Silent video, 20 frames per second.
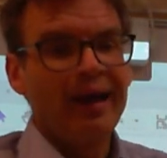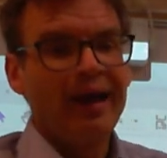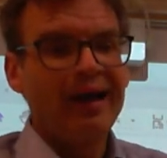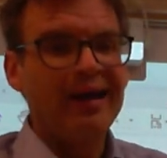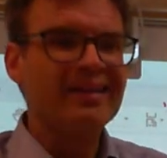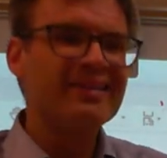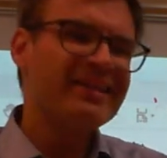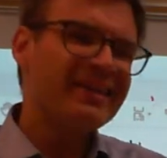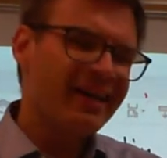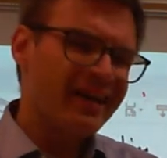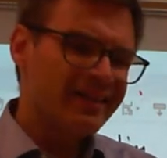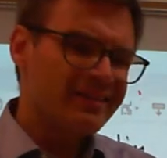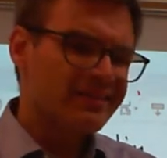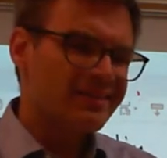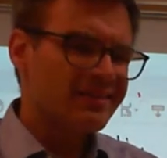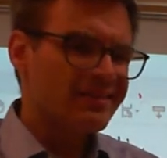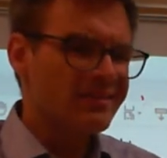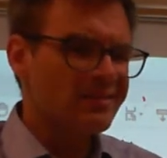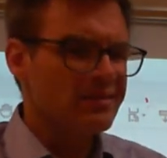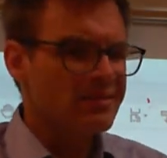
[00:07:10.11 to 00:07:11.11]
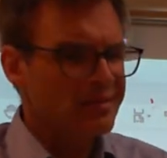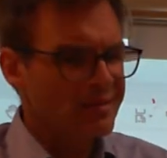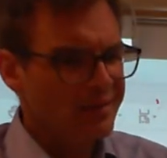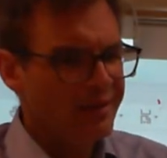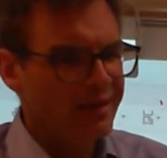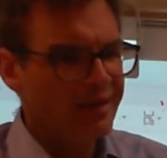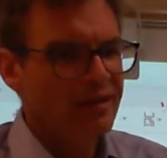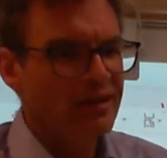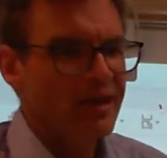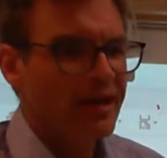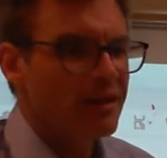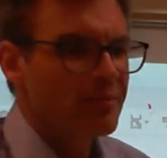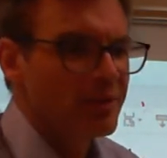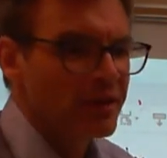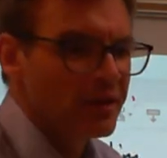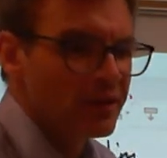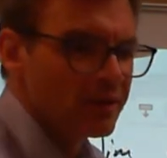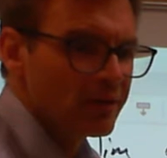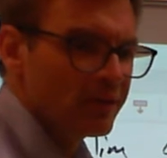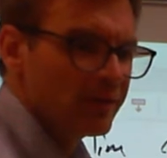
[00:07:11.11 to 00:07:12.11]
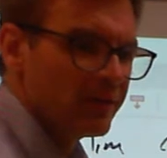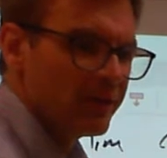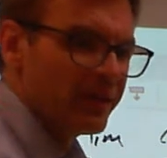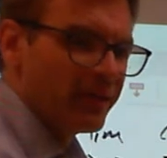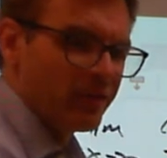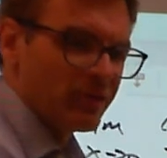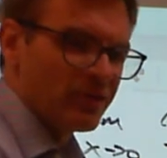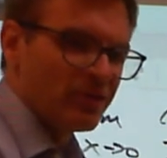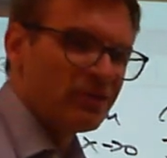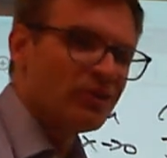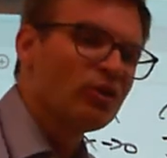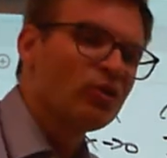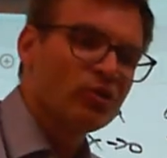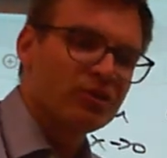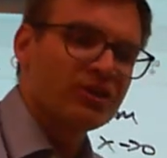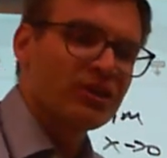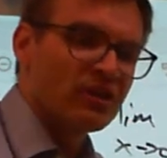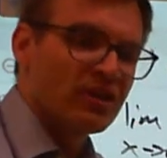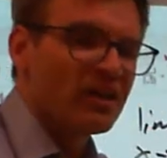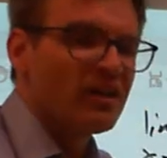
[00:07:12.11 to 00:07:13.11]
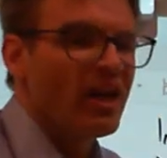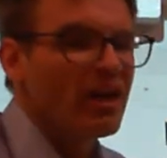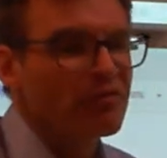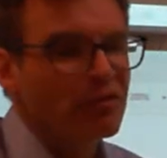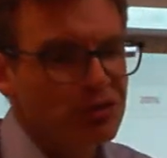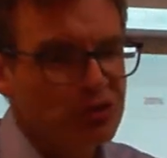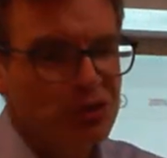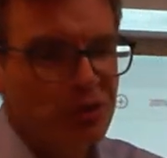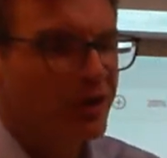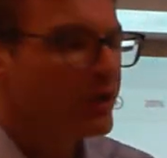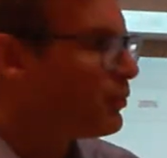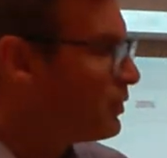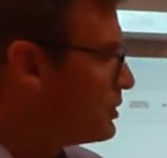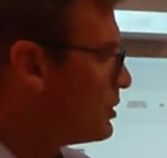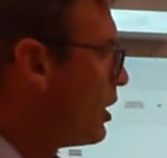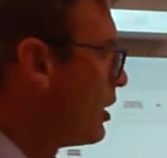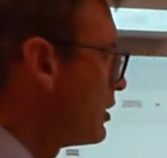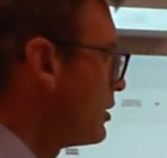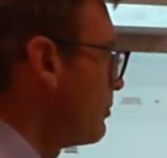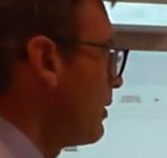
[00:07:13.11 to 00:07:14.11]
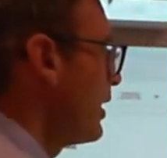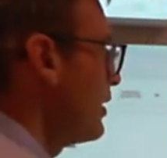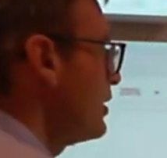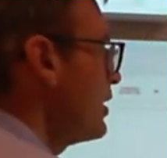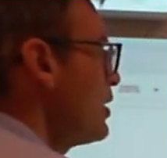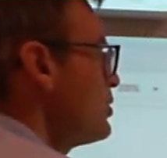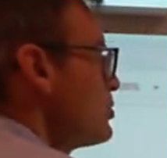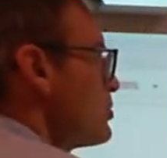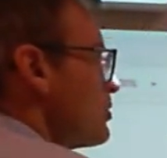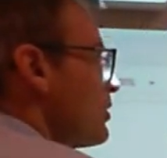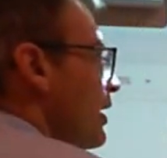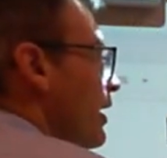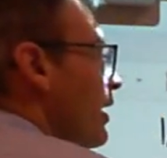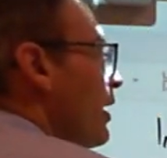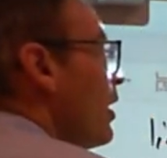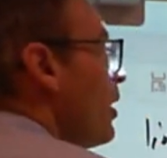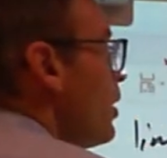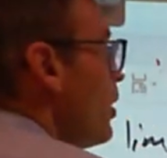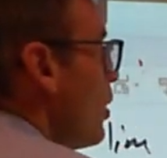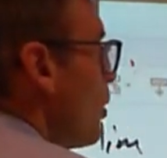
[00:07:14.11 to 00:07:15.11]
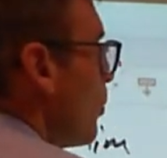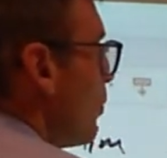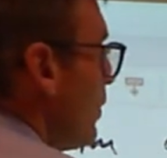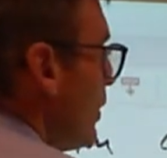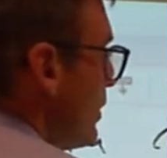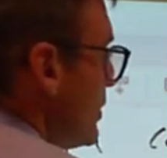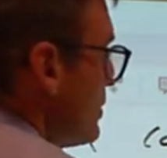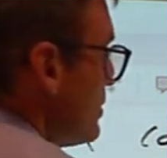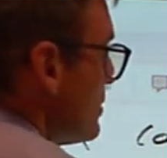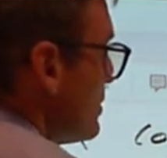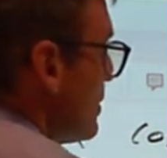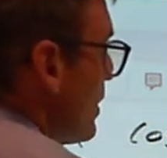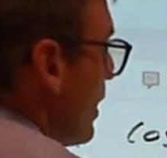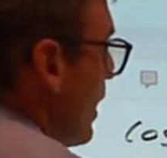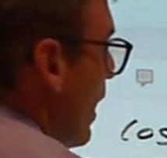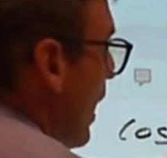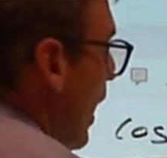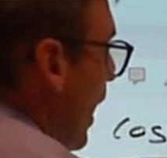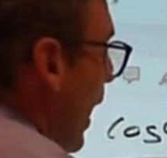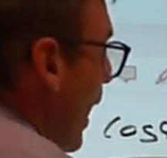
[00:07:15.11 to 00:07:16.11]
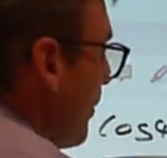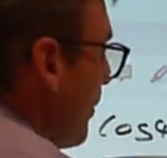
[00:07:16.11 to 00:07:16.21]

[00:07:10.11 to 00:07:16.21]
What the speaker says: The x's, you got to be, the clever trick we talked about yesterday was I'm